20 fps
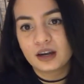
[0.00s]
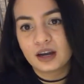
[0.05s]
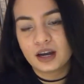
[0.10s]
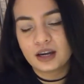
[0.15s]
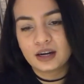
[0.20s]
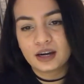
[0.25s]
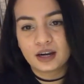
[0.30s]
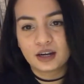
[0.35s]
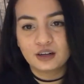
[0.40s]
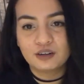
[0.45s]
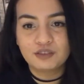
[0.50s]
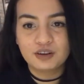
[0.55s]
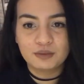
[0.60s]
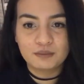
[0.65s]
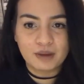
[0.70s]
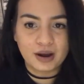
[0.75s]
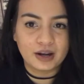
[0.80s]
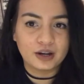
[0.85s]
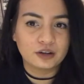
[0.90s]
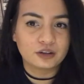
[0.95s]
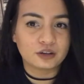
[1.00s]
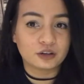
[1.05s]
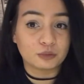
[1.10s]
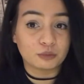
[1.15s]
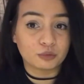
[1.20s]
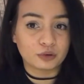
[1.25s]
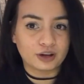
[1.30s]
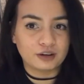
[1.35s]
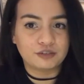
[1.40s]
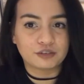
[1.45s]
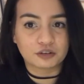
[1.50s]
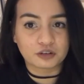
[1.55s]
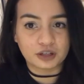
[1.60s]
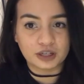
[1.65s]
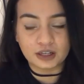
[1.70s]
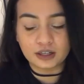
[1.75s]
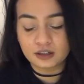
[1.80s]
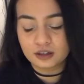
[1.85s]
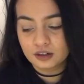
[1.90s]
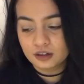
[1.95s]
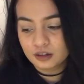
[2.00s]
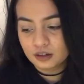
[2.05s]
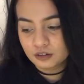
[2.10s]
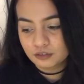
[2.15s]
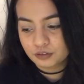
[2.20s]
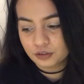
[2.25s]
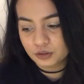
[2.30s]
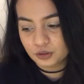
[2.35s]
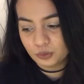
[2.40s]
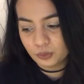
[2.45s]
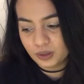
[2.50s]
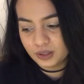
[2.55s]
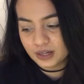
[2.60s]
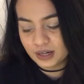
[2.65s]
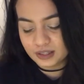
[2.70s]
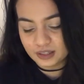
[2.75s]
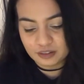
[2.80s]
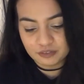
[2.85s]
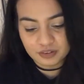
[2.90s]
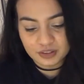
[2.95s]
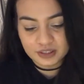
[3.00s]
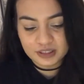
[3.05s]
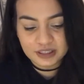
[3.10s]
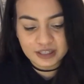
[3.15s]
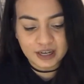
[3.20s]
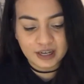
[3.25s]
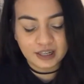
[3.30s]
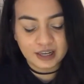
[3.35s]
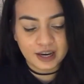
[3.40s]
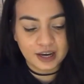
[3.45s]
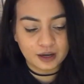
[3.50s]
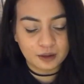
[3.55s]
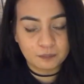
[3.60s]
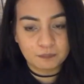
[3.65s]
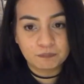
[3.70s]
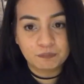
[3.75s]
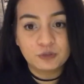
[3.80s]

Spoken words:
and I kind of admired her bravery for doing that, even saying like,